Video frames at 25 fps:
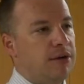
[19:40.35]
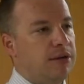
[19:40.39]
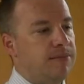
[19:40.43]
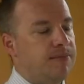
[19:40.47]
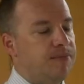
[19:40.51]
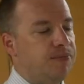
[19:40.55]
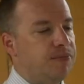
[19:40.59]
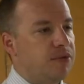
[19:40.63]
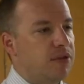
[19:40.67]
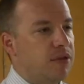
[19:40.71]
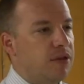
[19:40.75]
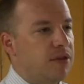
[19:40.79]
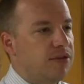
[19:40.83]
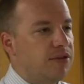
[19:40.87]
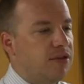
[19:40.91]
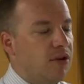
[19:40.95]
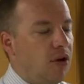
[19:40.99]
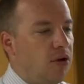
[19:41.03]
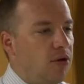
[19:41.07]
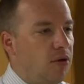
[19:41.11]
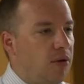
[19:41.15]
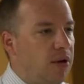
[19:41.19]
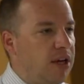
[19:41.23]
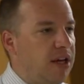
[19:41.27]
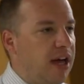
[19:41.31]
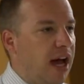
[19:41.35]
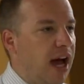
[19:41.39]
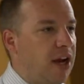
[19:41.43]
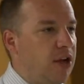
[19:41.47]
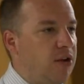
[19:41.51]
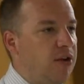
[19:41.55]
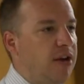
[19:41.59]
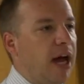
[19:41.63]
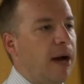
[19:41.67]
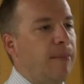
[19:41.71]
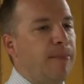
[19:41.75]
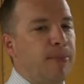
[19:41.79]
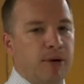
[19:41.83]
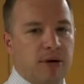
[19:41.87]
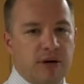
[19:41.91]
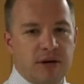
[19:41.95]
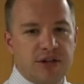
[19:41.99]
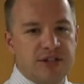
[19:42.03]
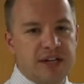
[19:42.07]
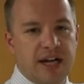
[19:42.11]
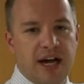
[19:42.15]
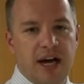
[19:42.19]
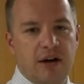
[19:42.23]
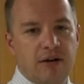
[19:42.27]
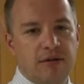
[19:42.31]
and so what do you got to do? You got to
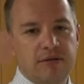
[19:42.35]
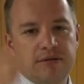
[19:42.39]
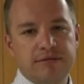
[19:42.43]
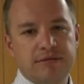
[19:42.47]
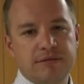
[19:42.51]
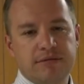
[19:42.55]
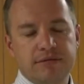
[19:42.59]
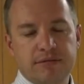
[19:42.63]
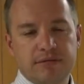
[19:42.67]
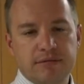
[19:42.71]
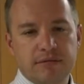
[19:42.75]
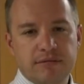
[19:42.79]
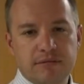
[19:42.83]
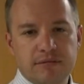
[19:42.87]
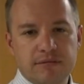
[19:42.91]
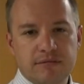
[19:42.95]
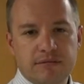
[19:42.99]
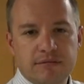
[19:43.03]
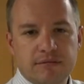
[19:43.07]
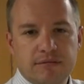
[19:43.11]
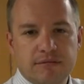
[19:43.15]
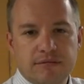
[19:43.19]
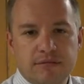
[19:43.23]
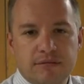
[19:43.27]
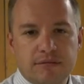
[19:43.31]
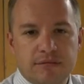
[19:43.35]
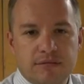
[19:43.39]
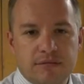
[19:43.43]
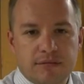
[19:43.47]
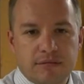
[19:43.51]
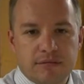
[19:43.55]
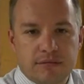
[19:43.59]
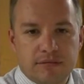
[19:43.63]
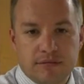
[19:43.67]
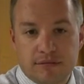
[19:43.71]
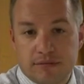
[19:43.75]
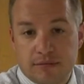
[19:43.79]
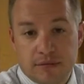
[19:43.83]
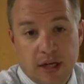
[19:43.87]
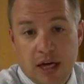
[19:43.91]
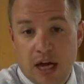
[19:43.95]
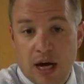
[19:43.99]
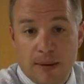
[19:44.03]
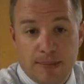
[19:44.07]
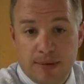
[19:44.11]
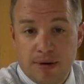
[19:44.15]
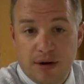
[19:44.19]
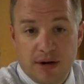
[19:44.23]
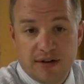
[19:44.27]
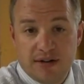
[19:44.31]
purge it out. You
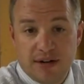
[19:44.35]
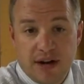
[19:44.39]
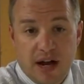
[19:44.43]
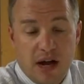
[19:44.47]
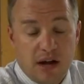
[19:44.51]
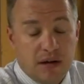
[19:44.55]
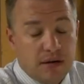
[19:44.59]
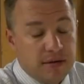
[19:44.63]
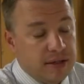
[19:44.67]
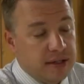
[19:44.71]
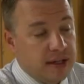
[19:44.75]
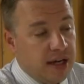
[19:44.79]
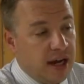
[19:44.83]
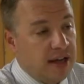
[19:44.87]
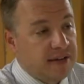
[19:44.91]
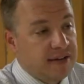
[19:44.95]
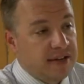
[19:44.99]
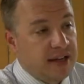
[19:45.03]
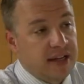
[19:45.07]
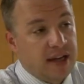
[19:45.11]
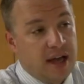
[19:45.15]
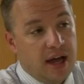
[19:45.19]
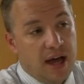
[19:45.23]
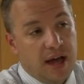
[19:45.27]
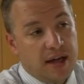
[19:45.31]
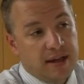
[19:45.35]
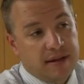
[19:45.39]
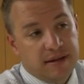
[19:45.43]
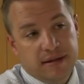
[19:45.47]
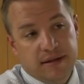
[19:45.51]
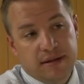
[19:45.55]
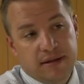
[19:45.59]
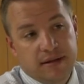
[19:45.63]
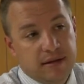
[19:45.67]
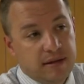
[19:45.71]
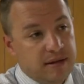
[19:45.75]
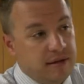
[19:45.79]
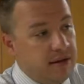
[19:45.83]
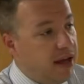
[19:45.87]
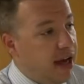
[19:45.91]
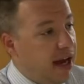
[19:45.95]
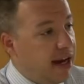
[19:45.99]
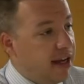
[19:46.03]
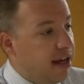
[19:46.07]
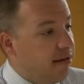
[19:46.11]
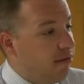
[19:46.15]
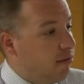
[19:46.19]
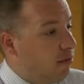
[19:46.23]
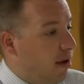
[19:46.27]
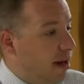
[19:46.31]
got to purge it out. You got to say, God, you got
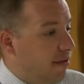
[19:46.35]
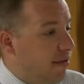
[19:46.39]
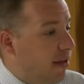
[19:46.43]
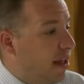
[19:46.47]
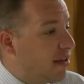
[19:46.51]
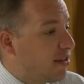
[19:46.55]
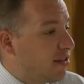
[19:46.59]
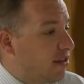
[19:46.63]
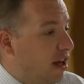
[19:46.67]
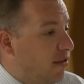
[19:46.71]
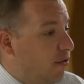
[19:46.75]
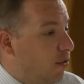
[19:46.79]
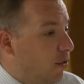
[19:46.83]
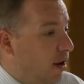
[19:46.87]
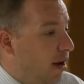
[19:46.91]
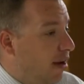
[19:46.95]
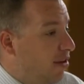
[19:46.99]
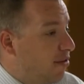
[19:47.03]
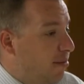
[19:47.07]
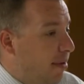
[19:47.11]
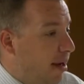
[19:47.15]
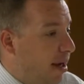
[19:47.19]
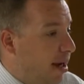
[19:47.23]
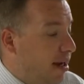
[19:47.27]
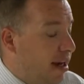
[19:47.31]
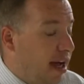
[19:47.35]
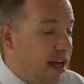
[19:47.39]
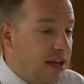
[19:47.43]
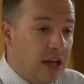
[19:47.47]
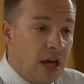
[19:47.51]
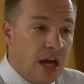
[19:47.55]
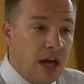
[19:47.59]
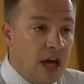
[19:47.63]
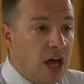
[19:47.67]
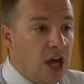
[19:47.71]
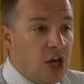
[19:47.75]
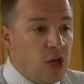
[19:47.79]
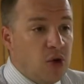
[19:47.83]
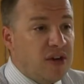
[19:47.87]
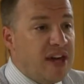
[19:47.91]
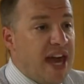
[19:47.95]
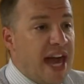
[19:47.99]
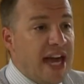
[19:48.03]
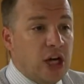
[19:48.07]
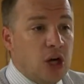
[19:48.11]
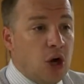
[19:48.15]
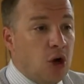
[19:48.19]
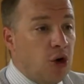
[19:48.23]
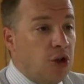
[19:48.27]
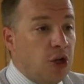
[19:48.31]
to get whatever that stuff was, man. And you
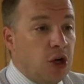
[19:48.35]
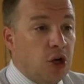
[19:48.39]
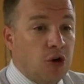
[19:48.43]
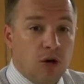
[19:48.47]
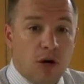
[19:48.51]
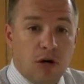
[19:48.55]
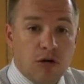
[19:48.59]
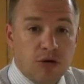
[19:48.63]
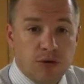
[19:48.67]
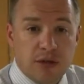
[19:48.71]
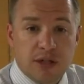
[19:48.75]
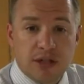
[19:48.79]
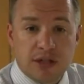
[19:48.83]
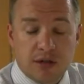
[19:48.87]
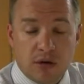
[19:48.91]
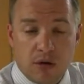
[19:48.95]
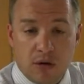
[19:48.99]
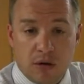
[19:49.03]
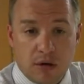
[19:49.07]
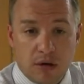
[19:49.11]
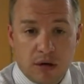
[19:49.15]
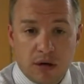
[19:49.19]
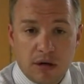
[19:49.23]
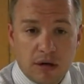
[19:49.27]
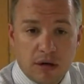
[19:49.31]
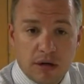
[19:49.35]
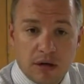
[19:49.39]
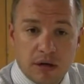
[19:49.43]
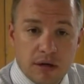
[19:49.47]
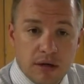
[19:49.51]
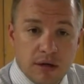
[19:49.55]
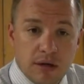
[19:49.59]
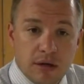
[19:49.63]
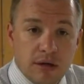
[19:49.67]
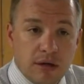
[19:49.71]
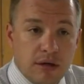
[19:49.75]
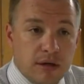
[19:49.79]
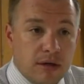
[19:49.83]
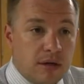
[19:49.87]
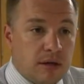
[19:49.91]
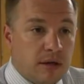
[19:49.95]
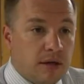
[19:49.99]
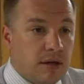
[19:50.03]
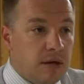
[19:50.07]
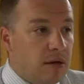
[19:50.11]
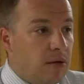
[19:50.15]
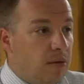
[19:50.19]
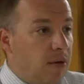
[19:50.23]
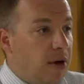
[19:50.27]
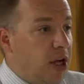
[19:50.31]
can't go to the grocery store. Amen.
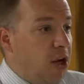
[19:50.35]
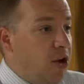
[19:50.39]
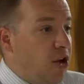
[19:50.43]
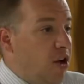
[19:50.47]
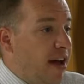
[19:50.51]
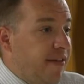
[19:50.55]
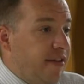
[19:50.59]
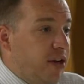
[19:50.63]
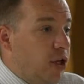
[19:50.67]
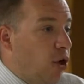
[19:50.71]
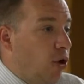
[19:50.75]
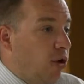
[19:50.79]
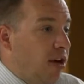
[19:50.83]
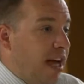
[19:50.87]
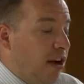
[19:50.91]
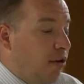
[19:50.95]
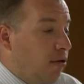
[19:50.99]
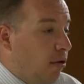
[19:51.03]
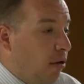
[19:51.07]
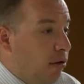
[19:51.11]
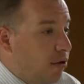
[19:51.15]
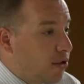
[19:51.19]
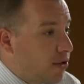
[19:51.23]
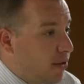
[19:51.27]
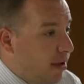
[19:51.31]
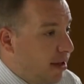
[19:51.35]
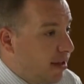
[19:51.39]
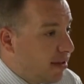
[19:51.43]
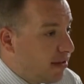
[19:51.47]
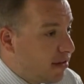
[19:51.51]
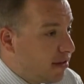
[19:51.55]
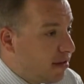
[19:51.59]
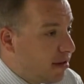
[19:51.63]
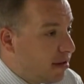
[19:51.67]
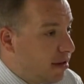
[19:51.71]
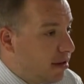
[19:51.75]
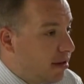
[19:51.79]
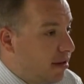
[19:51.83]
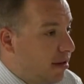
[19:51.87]
What are you going to never go get groceries?